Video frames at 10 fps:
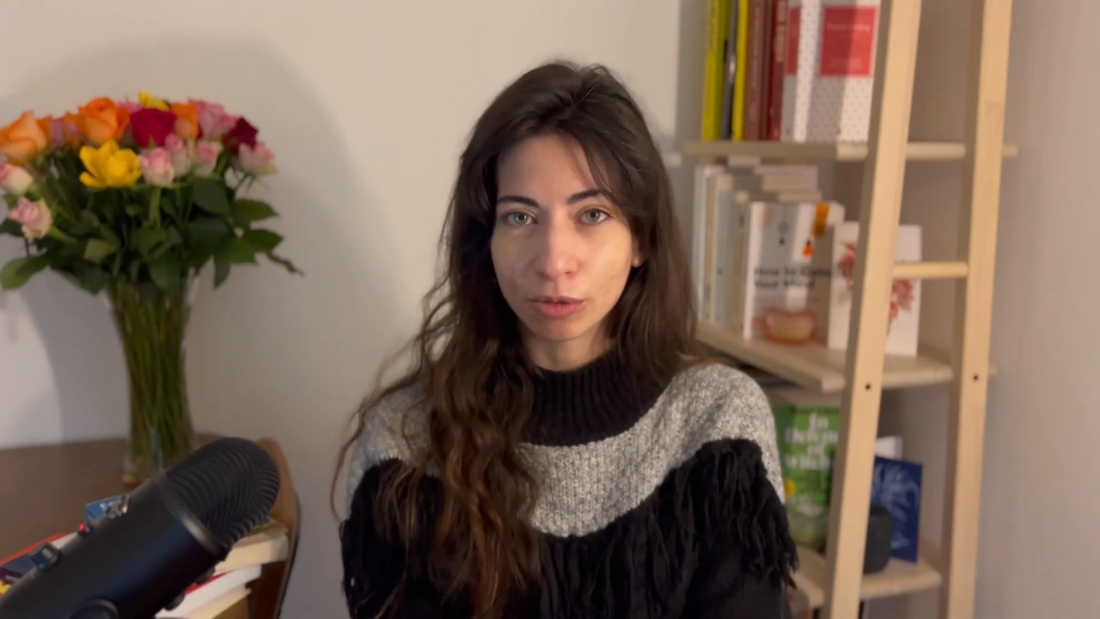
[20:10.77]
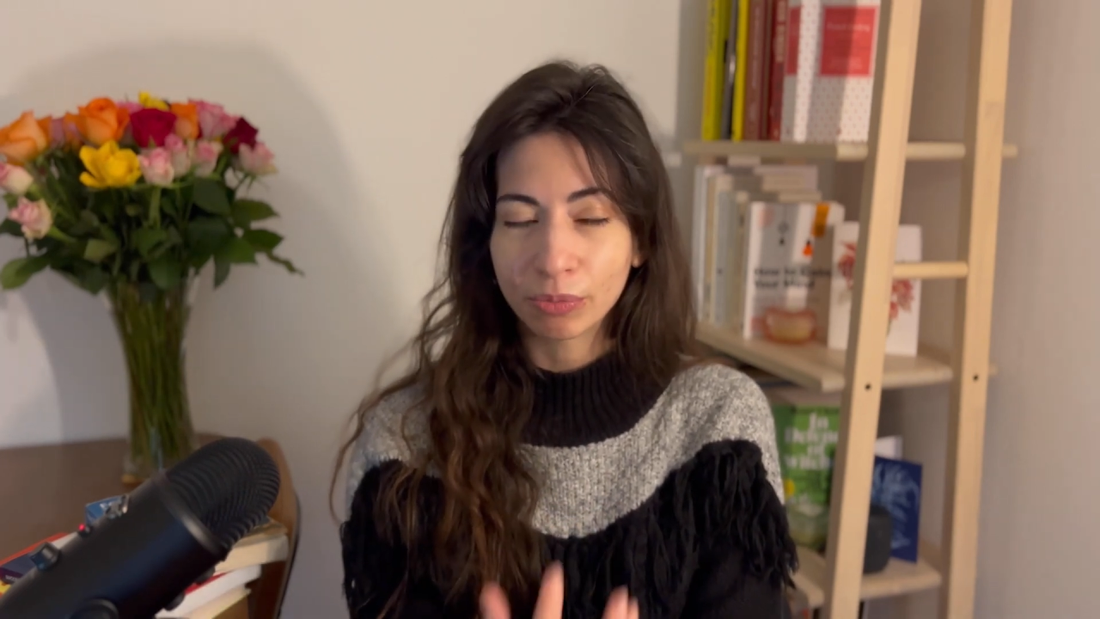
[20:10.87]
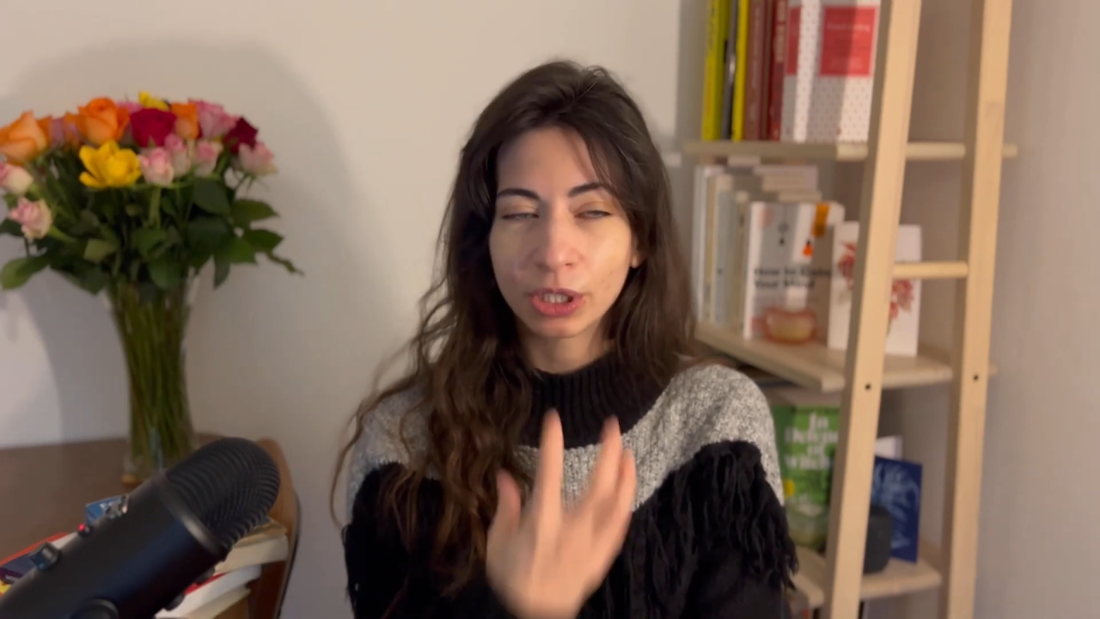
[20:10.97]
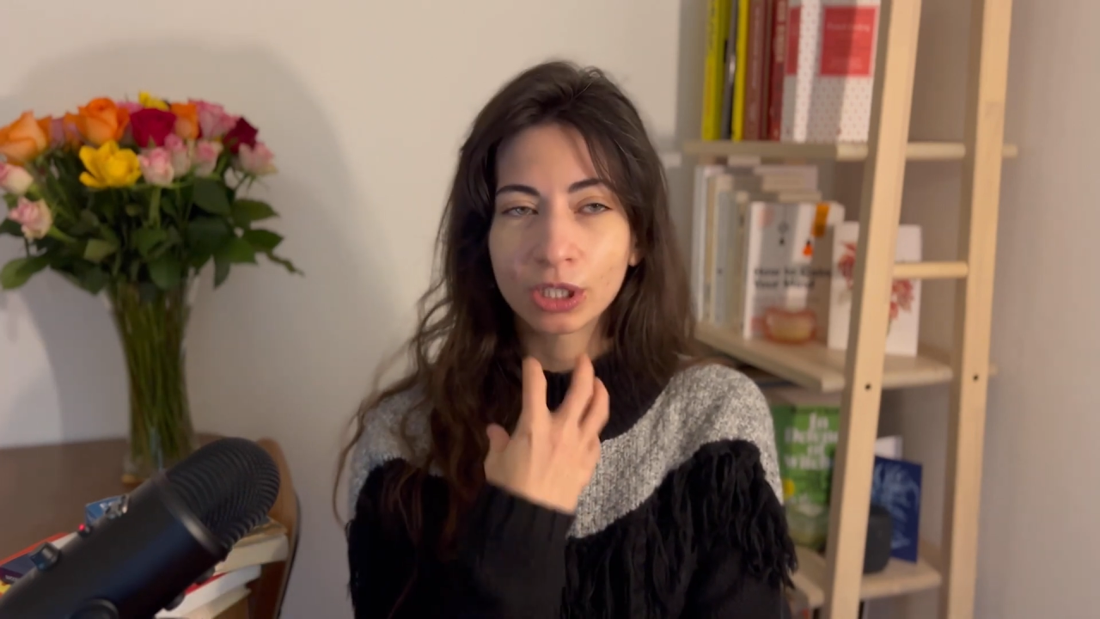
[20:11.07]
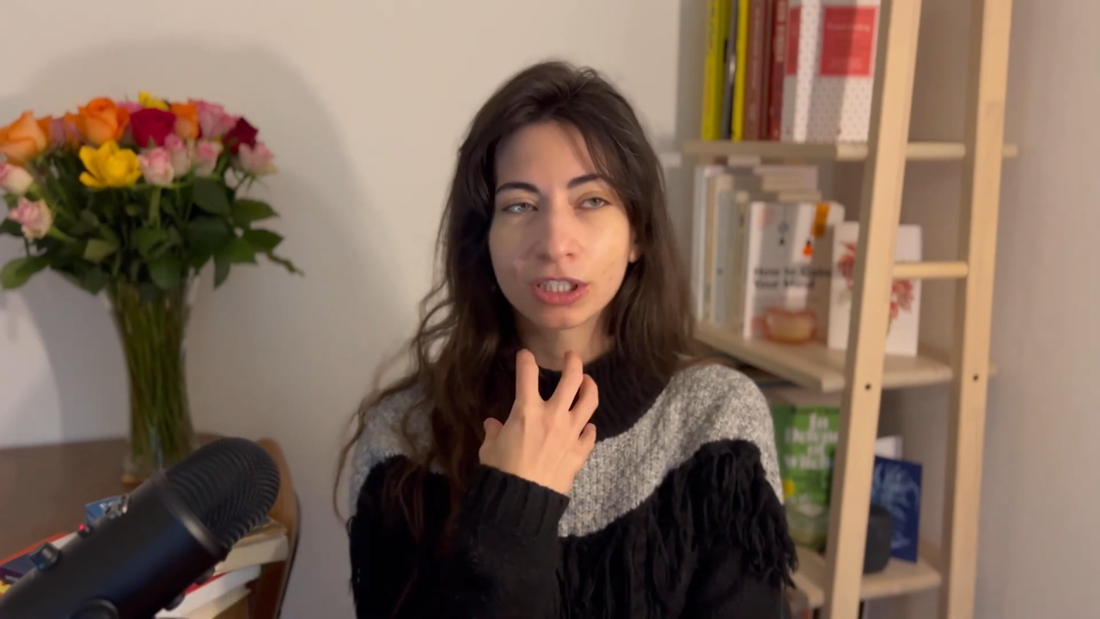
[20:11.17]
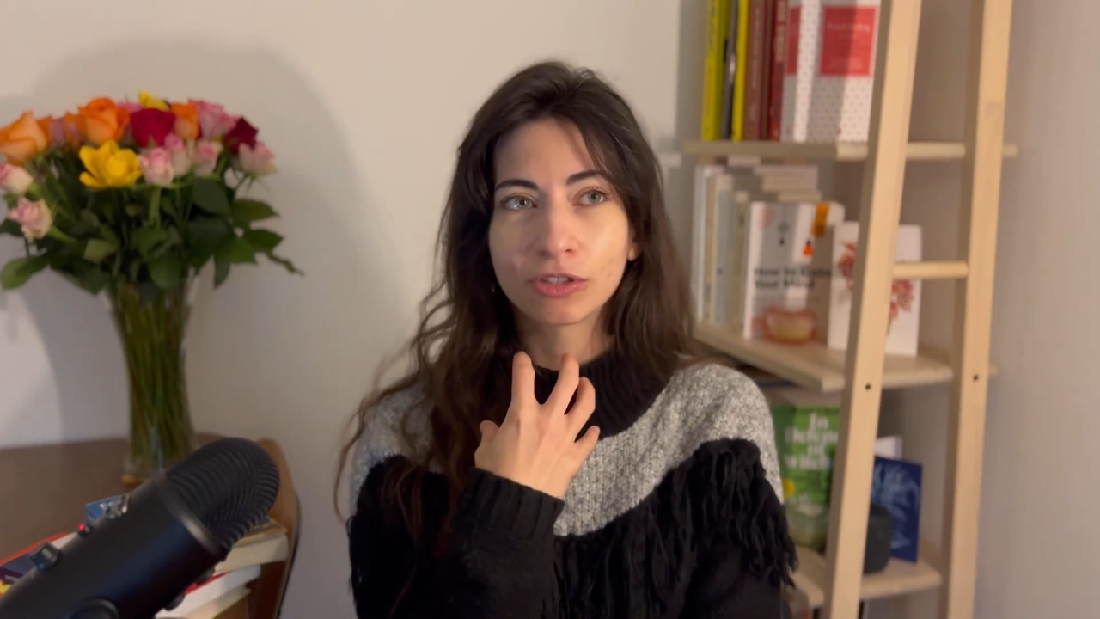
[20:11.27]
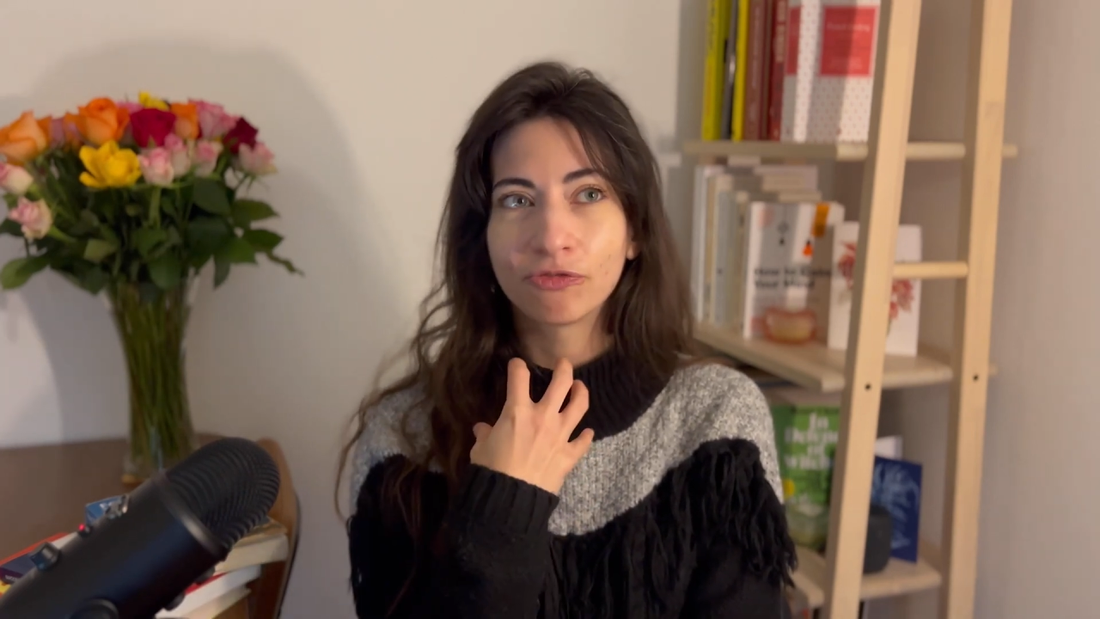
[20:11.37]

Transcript: because